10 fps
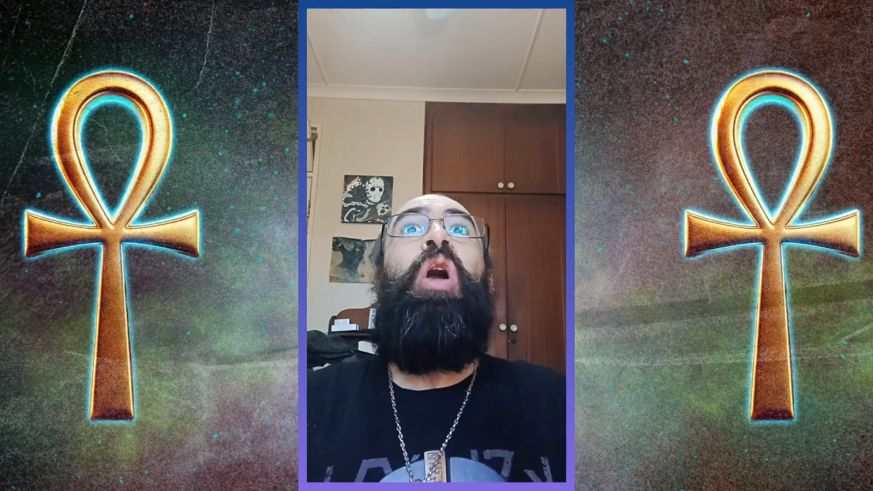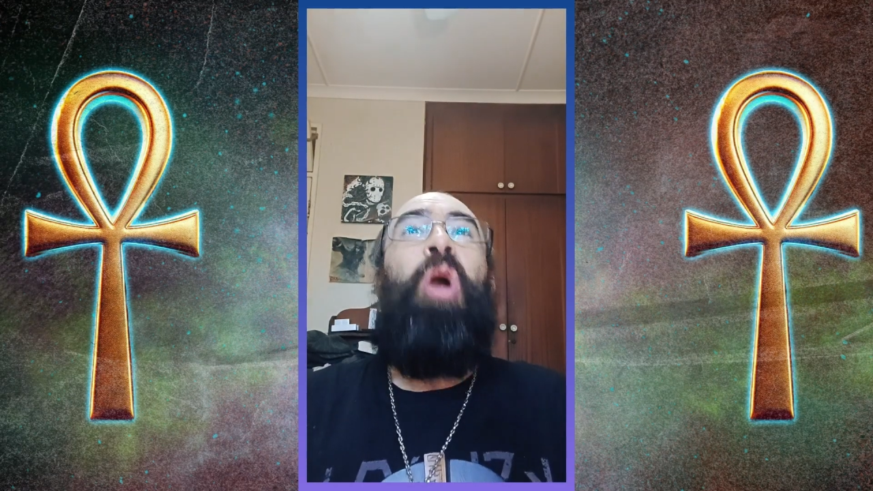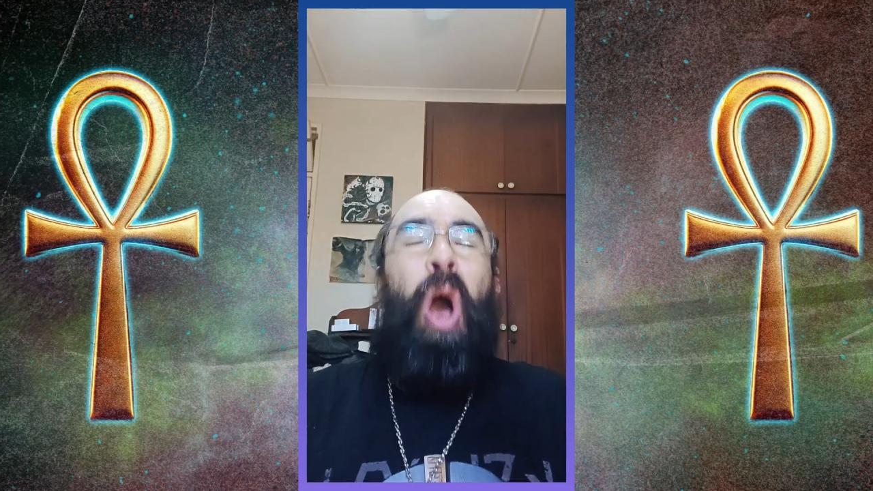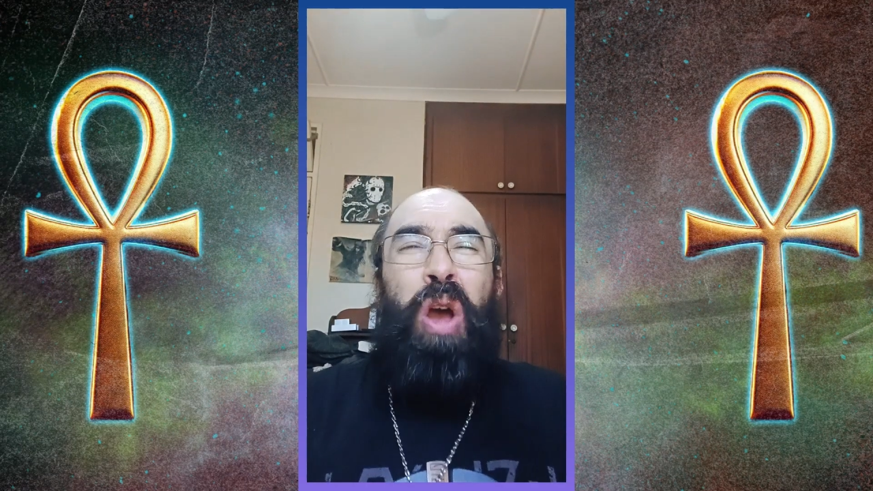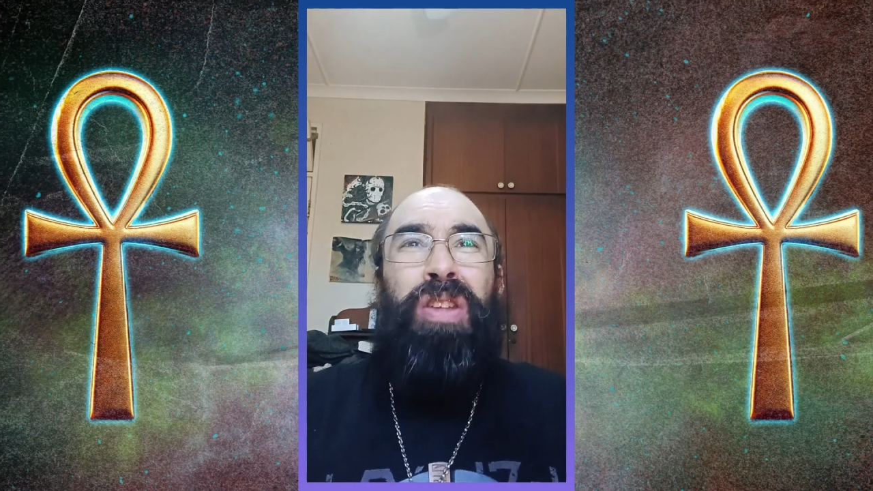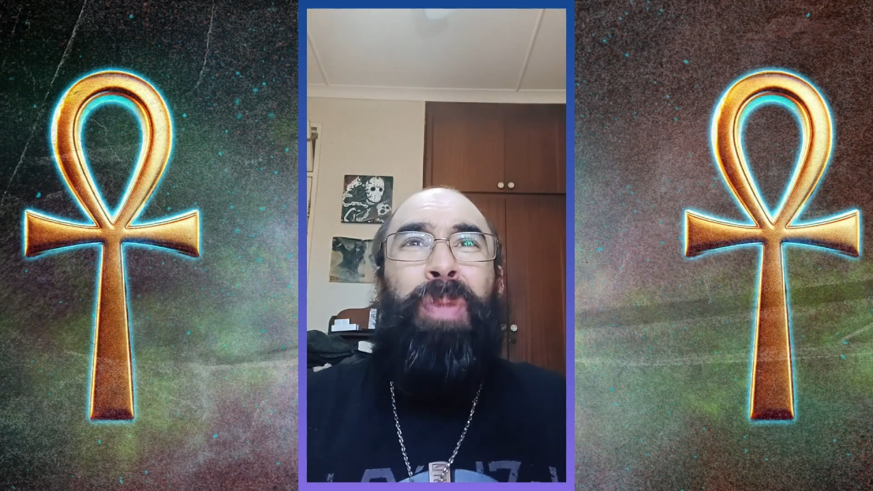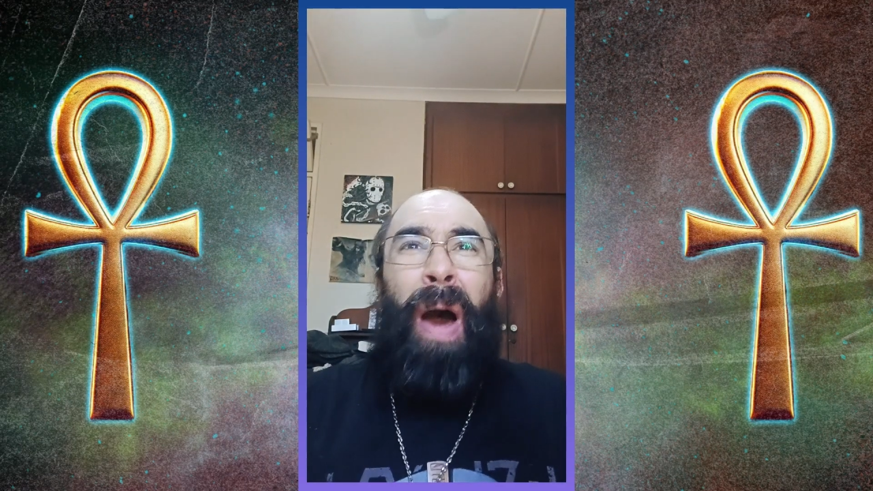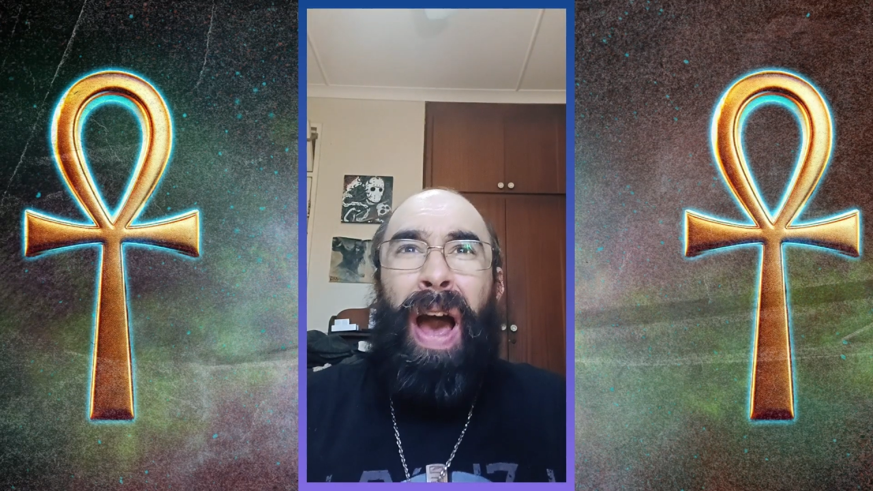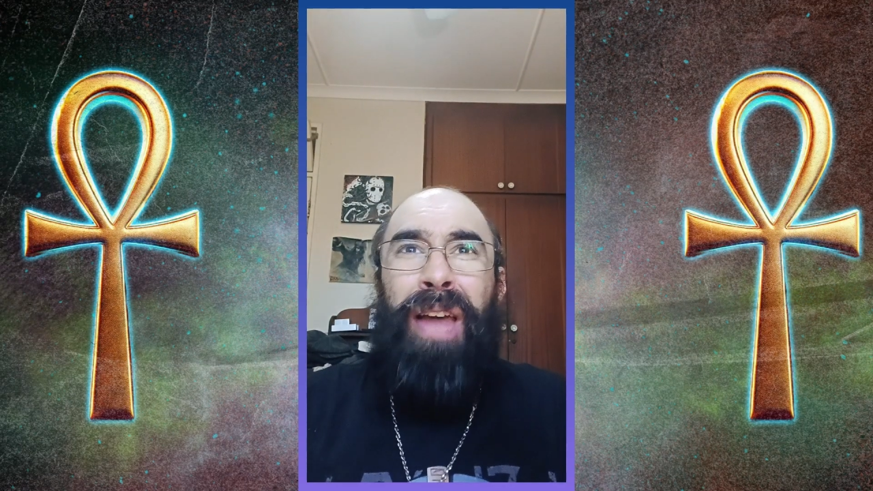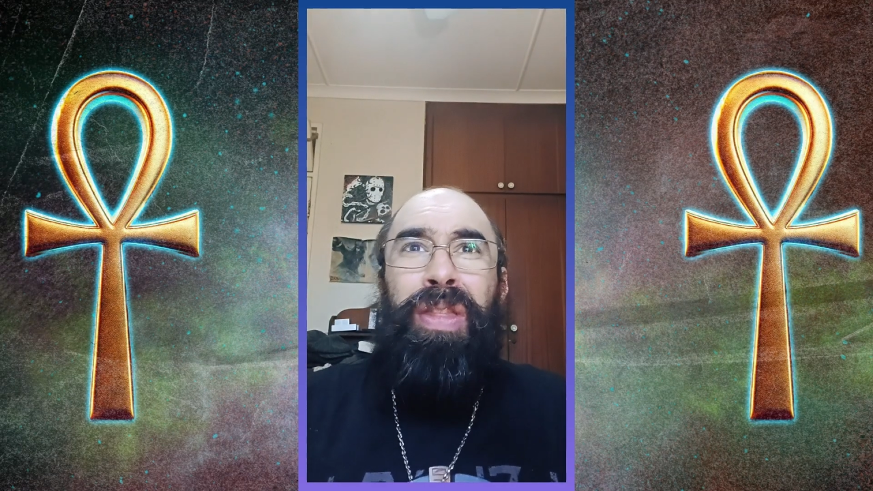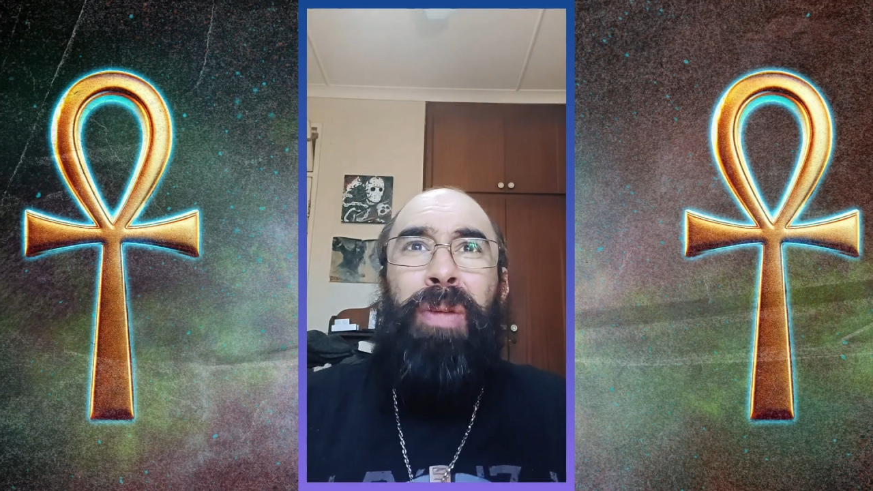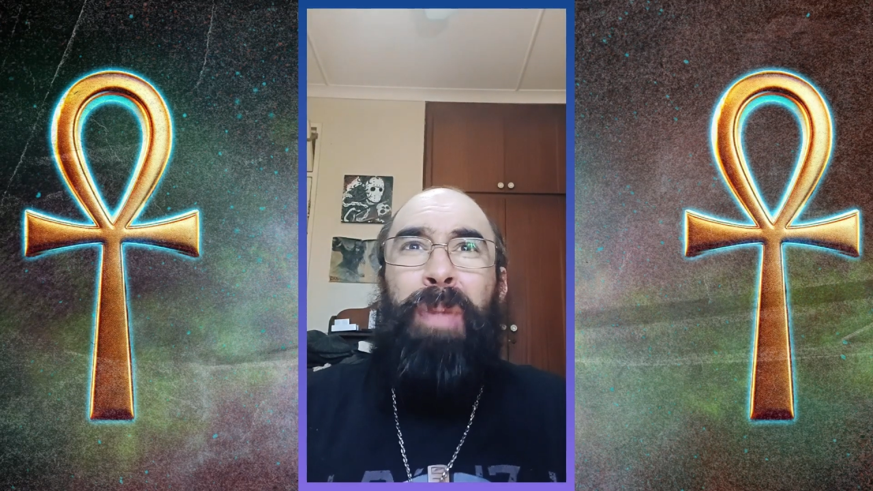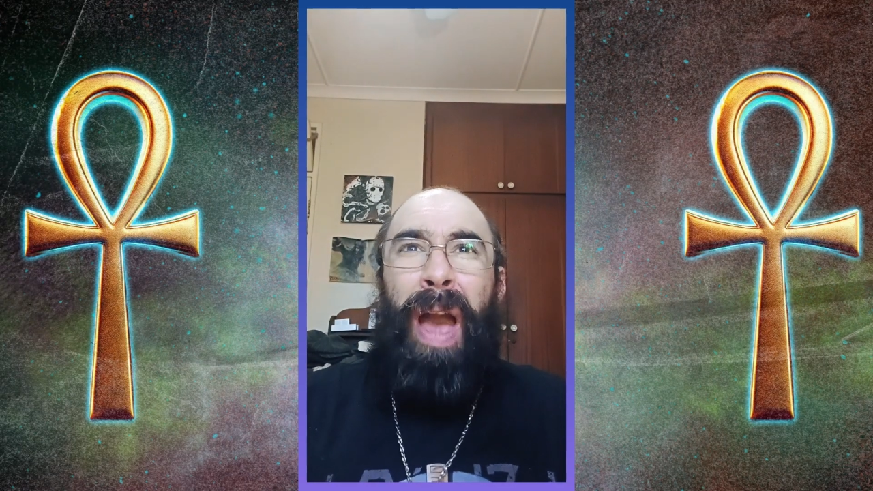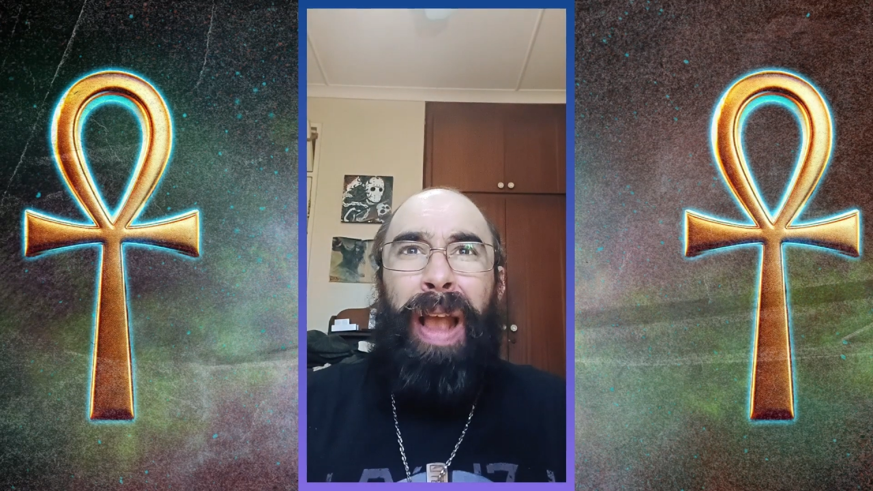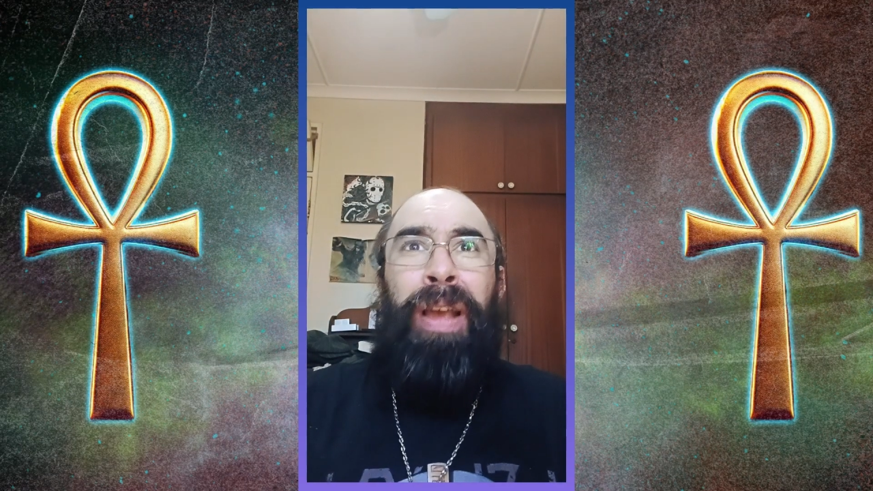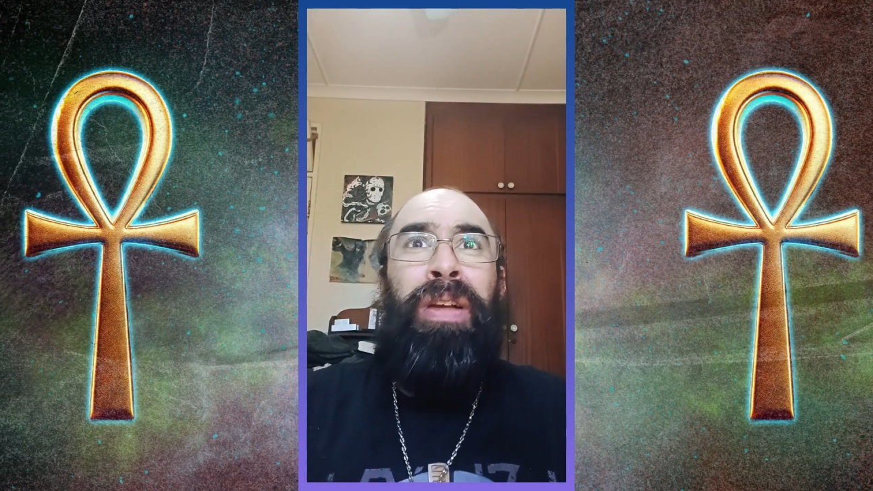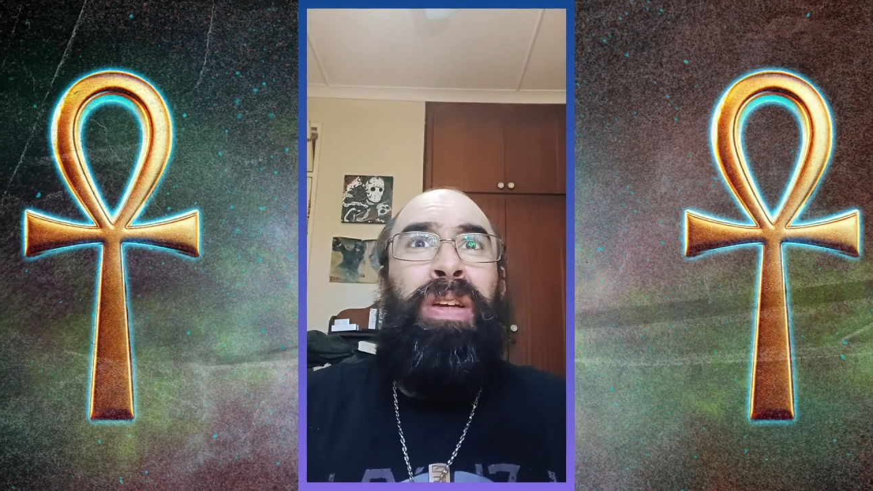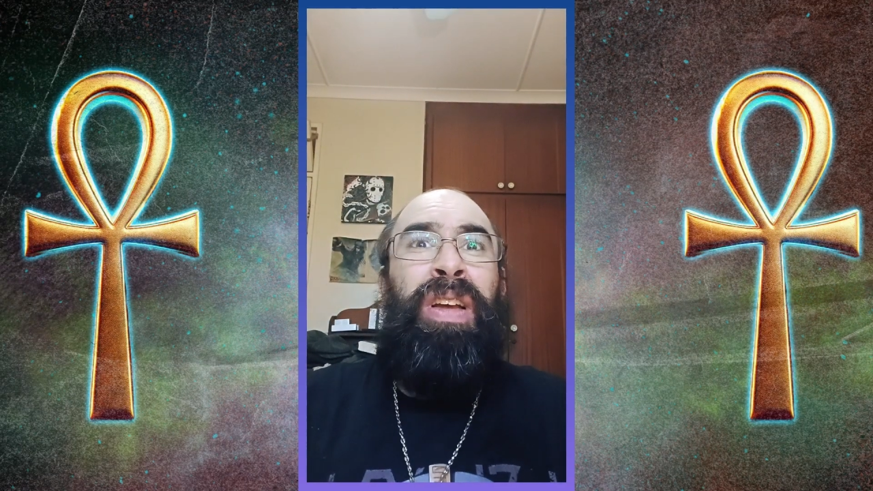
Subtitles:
goes behind their back